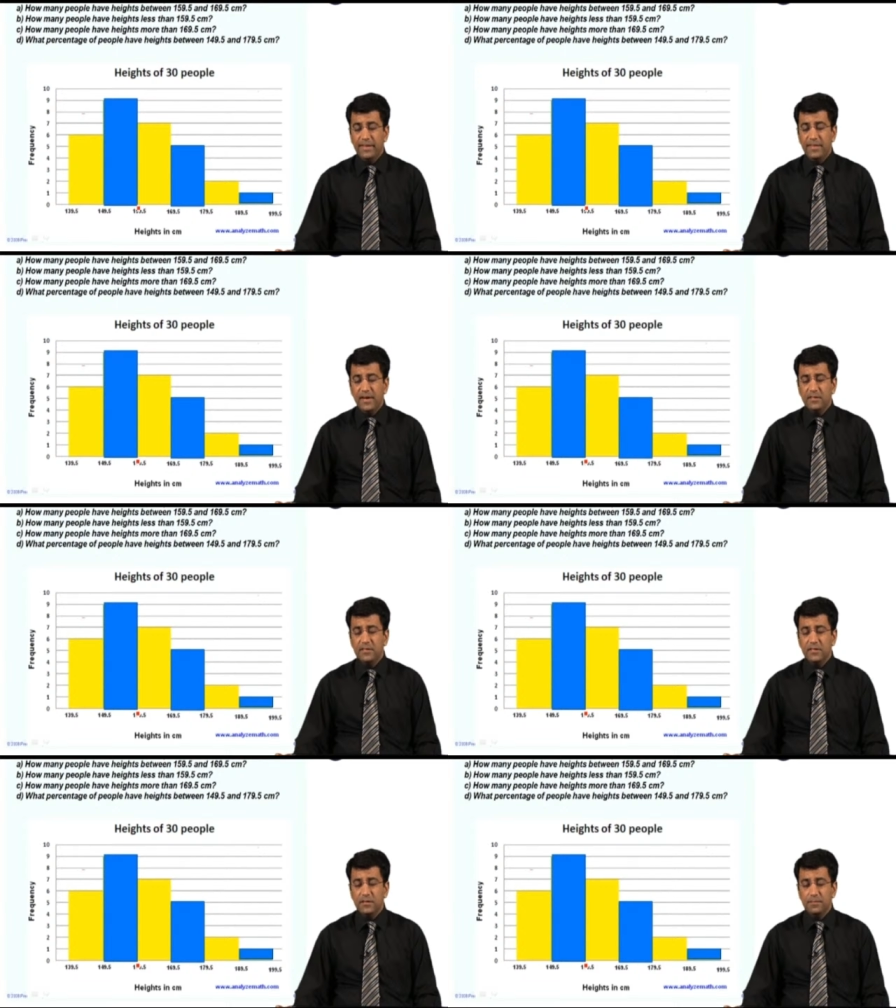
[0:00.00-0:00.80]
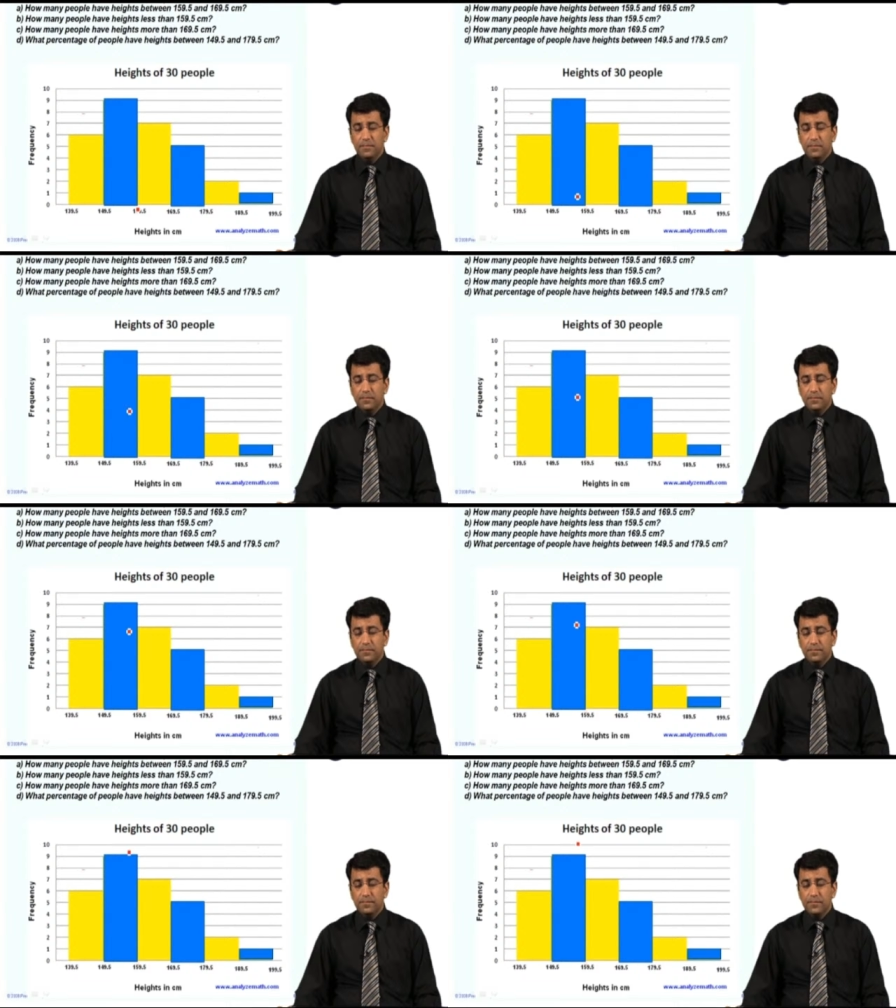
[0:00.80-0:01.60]
and there are the
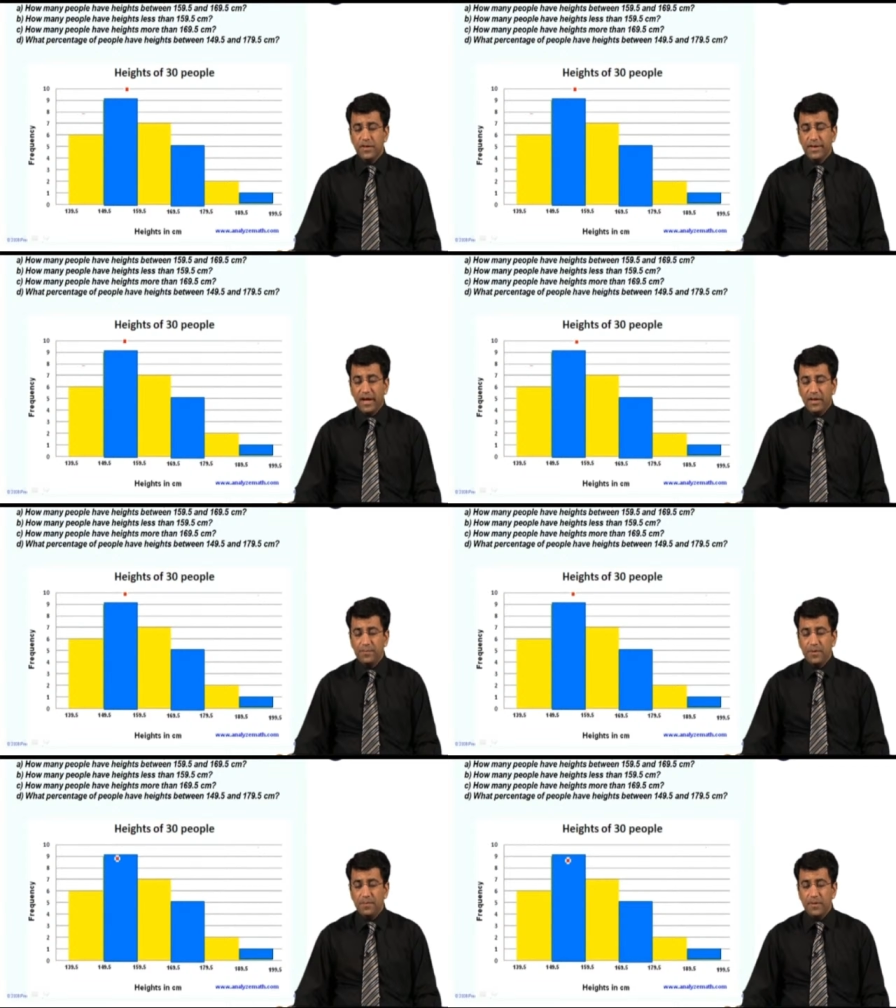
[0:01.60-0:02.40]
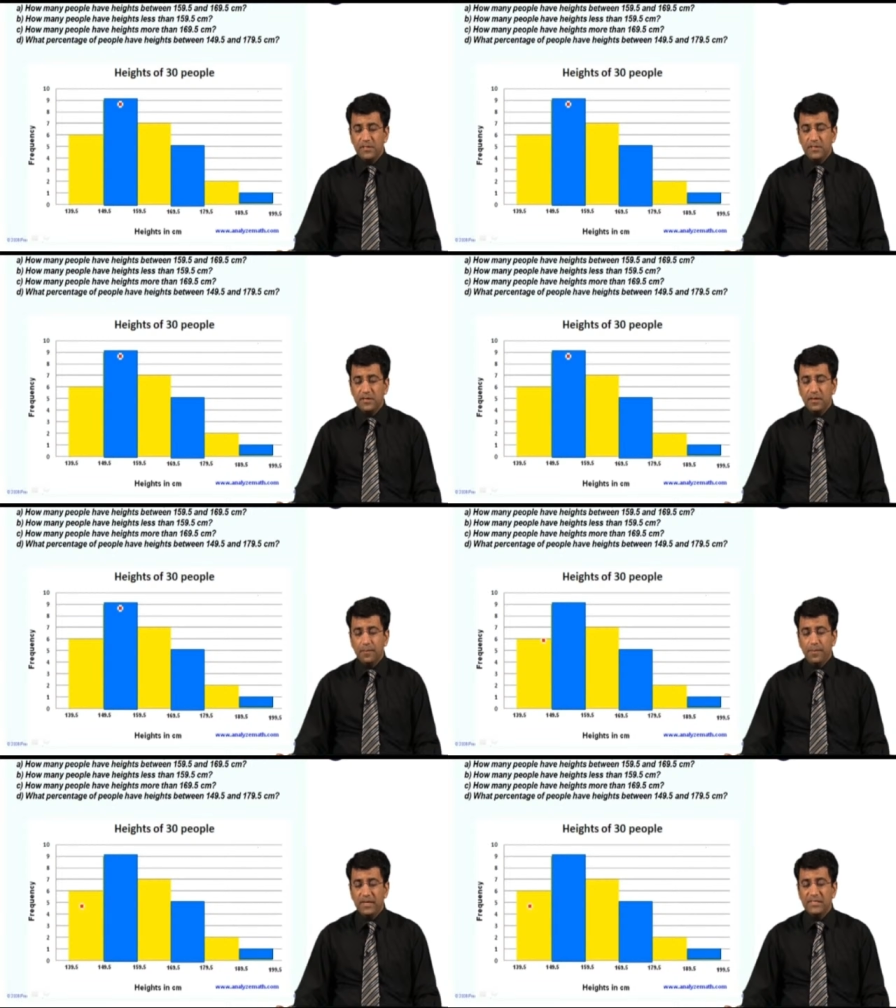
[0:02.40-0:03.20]
9 peoples
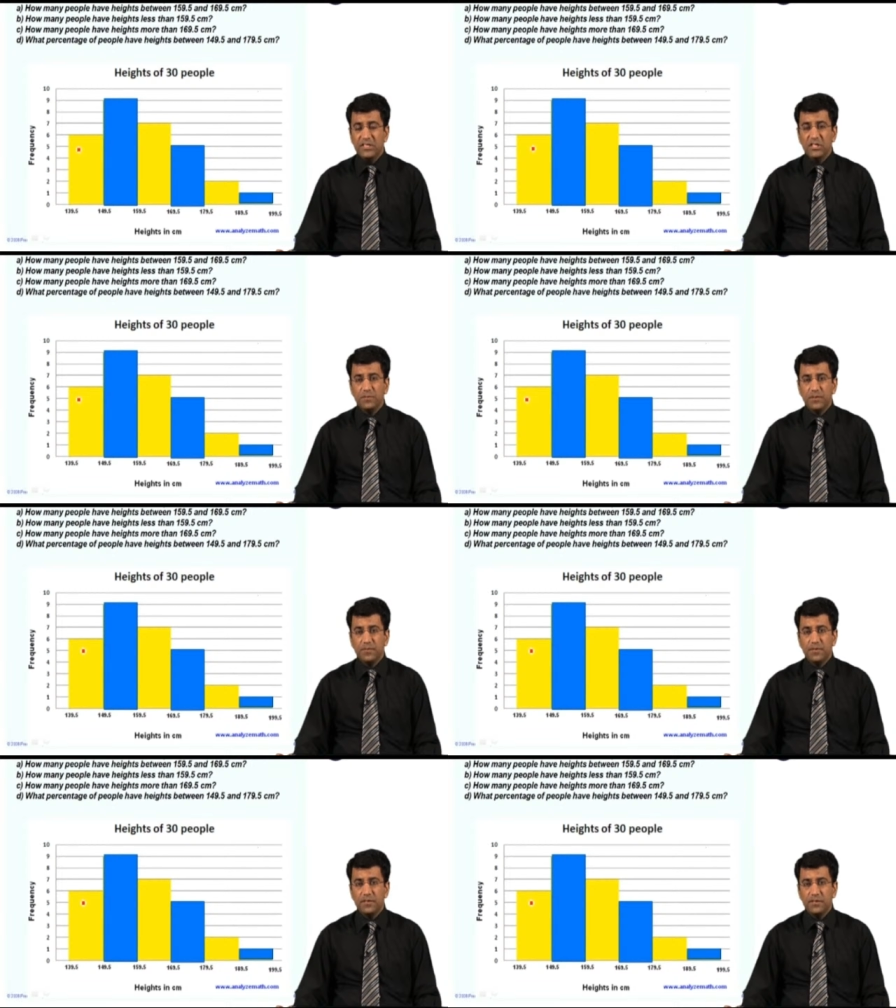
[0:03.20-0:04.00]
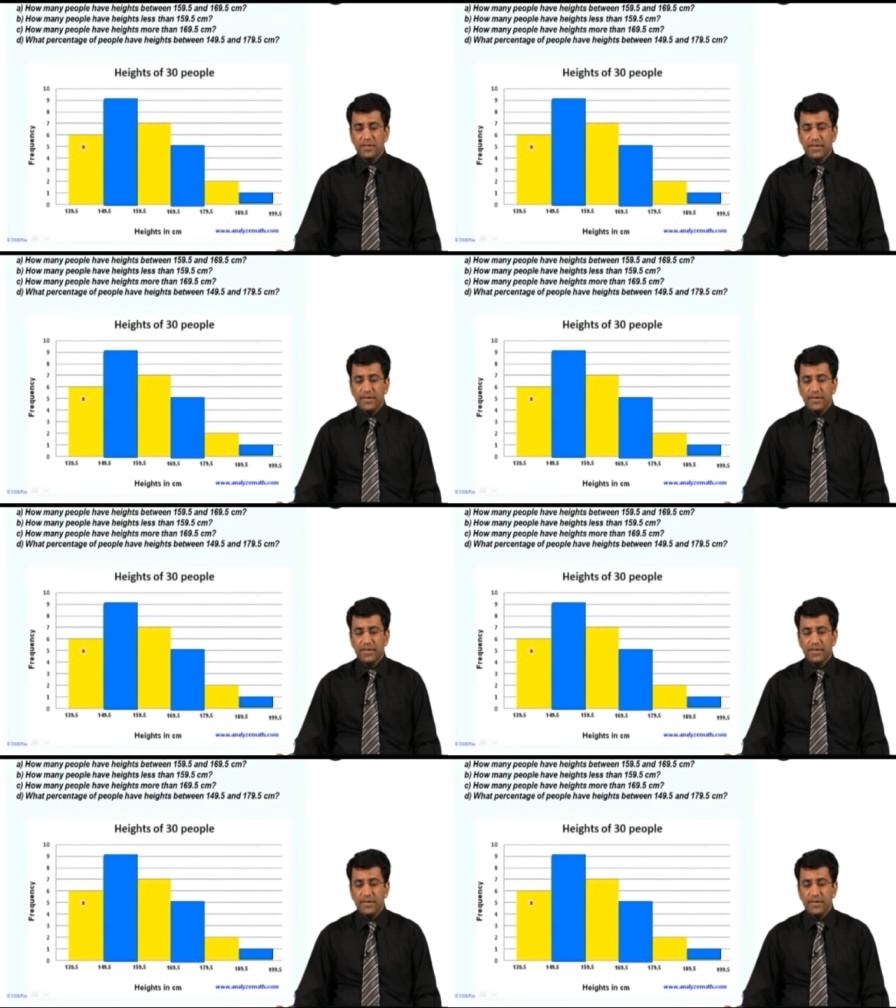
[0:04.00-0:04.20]
plus 6 peoples,